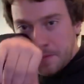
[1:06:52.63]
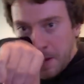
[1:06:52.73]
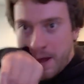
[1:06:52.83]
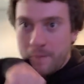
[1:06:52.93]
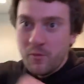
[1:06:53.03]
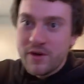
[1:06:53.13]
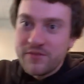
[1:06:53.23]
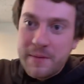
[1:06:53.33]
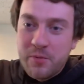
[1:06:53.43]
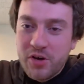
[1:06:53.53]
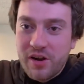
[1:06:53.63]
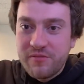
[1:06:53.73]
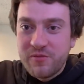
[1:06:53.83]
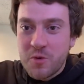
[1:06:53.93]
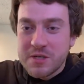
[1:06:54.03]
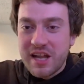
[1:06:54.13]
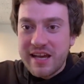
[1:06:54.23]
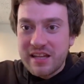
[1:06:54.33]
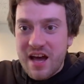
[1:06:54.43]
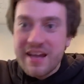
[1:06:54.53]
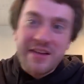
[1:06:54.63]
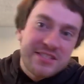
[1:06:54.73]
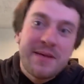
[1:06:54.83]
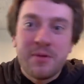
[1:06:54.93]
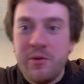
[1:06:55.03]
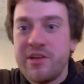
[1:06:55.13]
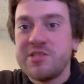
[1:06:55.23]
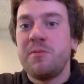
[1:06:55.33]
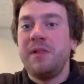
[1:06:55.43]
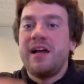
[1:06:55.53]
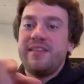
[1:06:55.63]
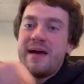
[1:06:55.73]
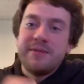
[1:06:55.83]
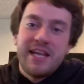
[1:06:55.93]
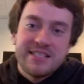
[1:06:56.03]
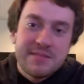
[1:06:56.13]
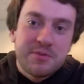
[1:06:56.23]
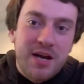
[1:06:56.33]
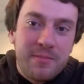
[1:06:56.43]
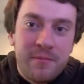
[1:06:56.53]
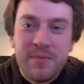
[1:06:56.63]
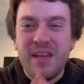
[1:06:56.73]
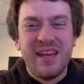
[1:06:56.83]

Um, what if they put on Ford-like lockouts? Yeah, but it would also apply to them, and that's the problem.